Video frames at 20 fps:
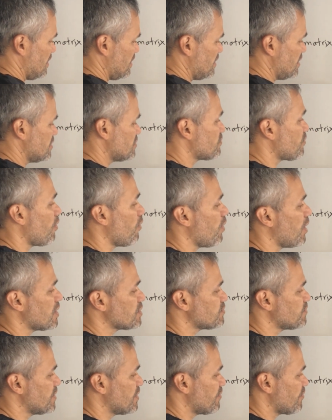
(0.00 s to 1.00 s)
this row
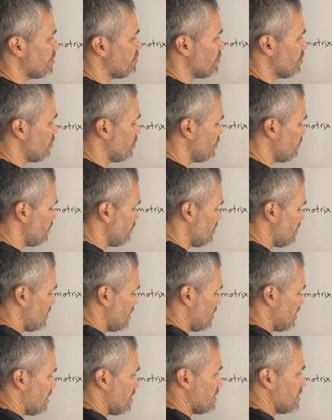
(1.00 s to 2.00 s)
has been removed,
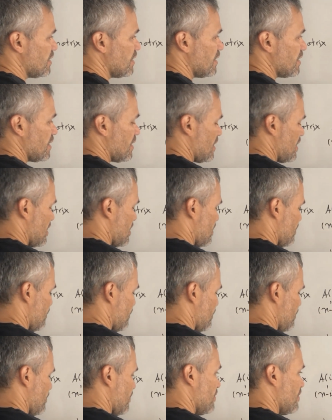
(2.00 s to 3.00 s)
and then I have
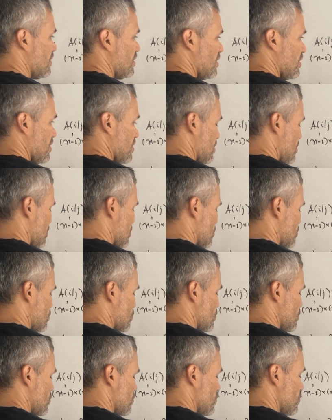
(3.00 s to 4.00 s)

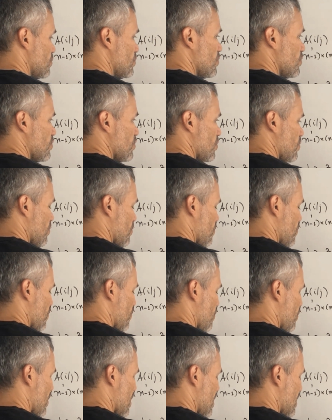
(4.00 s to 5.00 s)
2,
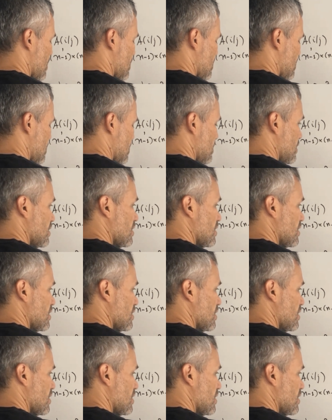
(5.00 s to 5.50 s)
1,